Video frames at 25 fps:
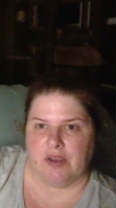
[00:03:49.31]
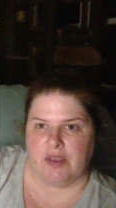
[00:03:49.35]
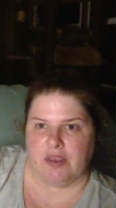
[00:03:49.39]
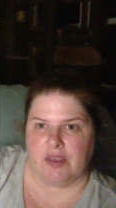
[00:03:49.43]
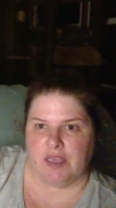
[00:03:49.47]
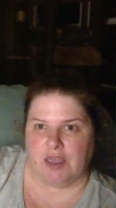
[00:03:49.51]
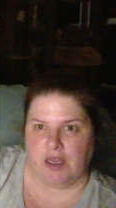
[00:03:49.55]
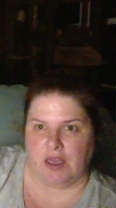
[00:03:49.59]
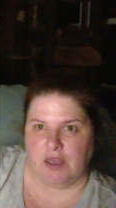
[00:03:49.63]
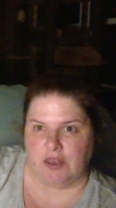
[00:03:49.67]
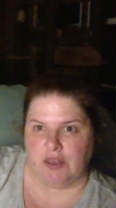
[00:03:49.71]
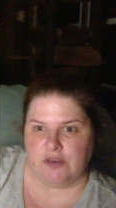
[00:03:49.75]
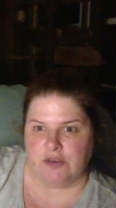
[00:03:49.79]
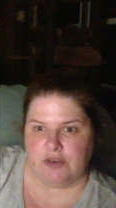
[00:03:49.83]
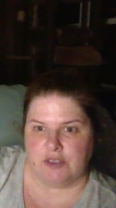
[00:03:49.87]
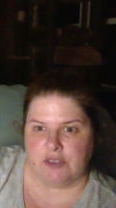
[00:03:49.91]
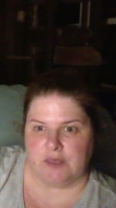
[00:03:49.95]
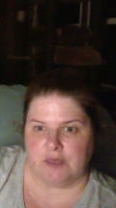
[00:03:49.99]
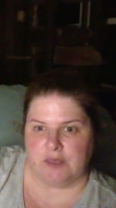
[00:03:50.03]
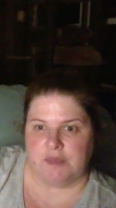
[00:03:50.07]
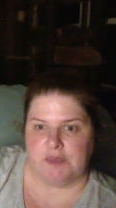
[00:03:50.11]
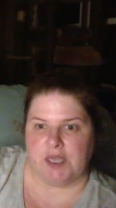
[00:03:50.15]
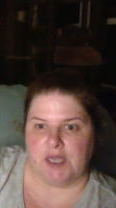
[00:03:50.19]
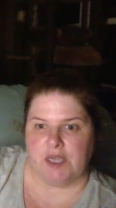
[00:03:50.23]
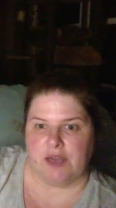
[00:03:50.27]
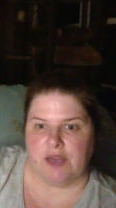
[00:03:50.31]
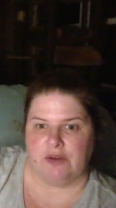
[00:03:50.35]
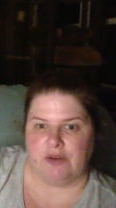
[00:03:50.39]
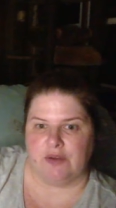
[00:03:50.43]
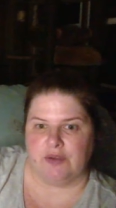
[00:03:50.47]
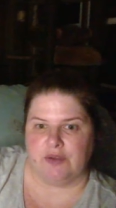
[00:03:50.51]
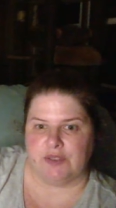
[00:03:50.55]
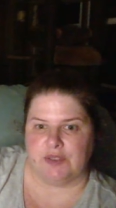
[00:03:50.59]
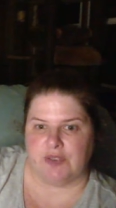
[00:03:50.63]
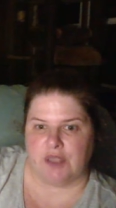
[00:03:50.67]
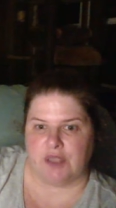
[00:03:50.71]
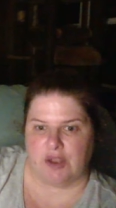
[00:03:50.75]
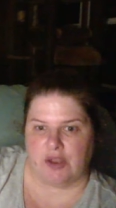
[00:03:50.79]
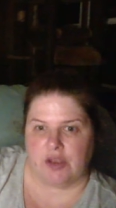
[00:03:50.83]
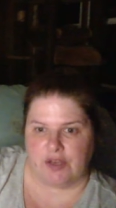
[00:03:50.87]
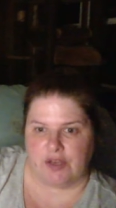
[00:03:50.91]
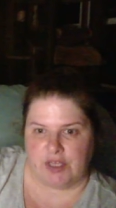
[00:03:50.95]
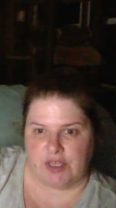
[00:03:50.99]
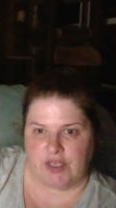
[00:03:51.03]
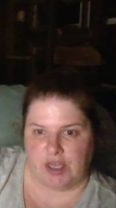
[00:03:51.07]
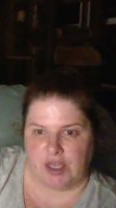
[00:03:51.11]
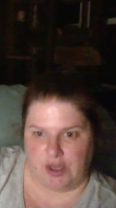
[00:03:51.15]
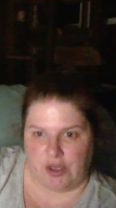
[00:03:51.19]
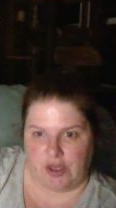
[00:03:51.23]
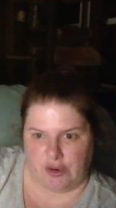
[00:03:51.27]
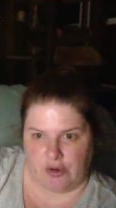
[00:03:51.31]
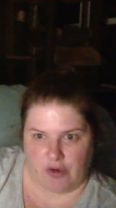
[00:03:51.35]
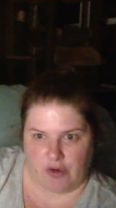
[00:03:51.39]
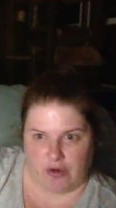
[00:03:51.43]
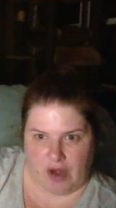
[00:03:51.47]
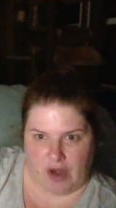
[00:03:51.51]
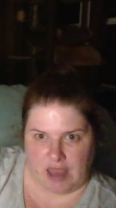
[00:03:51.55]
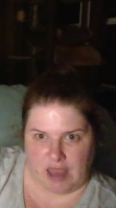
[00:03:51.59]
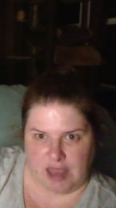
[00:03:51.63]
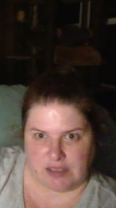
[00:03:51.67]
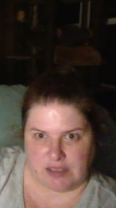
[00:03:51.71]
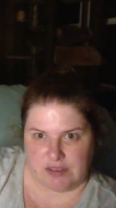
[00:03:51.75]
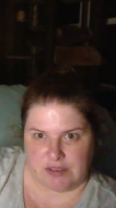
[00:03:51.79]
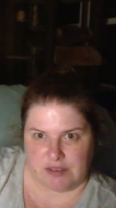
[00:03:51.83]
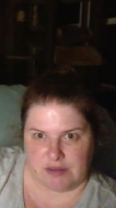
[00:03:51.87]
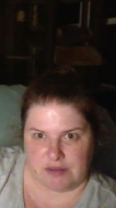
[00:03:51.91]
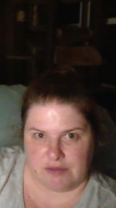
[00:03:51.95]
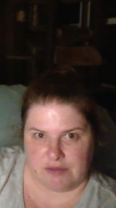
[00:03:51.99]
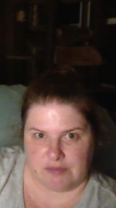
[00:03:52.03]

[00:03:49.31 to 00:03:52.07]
Yellow subtitles on yellow grass.